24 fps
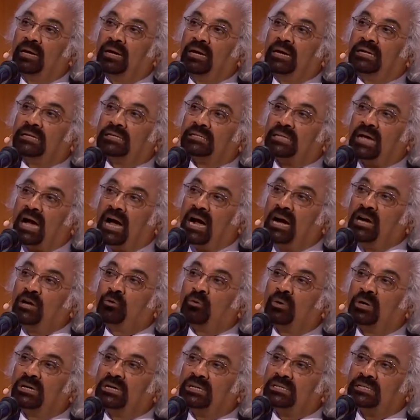It is hard
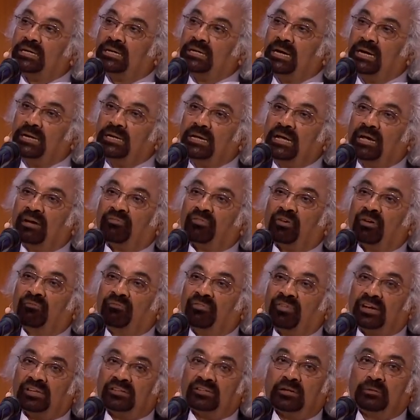to understand India from
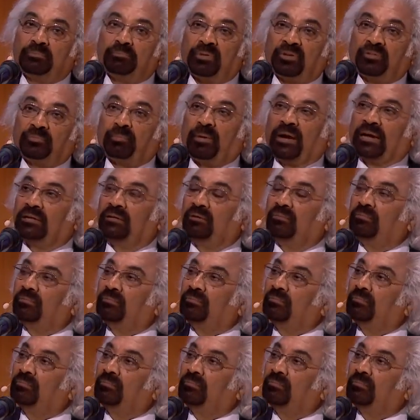Western perspective.